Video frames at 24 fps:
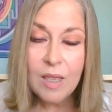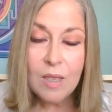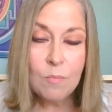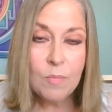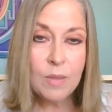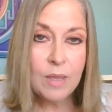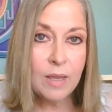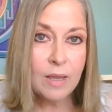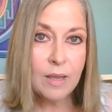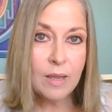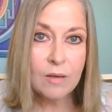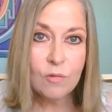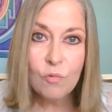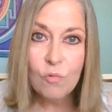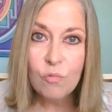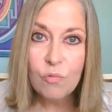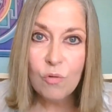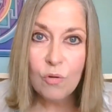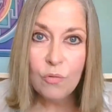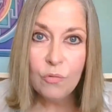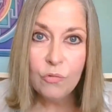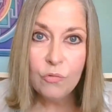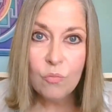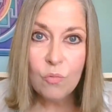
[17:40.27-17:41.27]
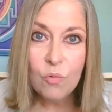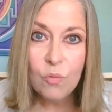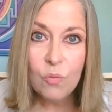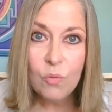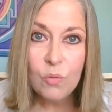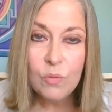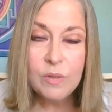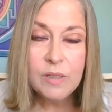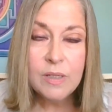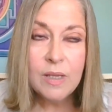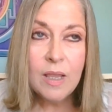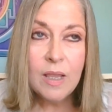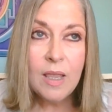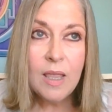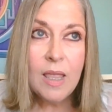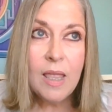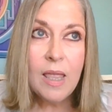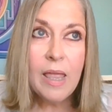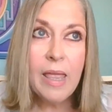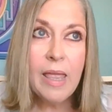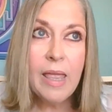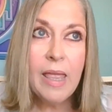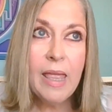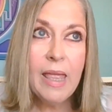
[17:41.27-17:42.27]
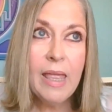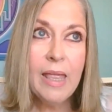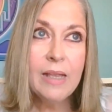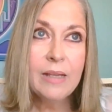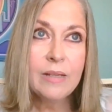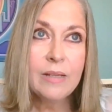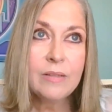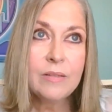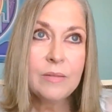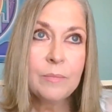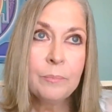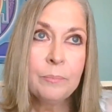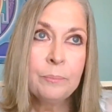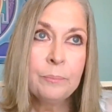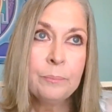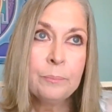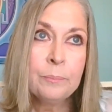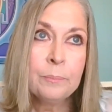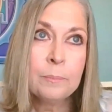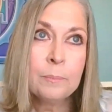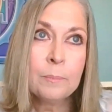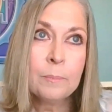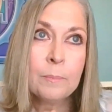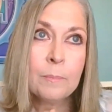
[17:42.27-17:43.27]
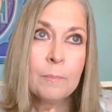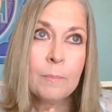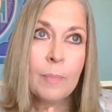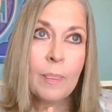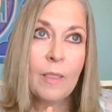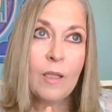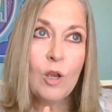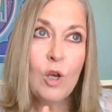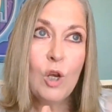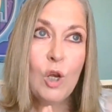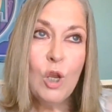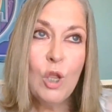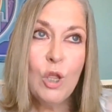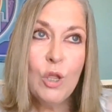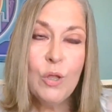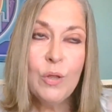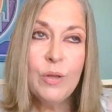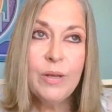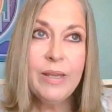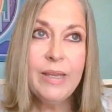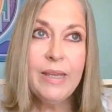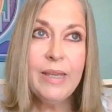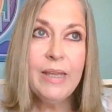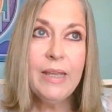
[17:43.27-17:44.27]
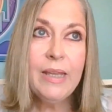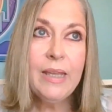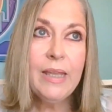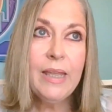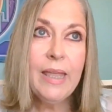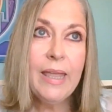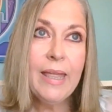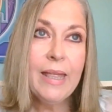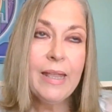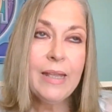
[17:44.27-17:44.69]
being at a crossroads and learning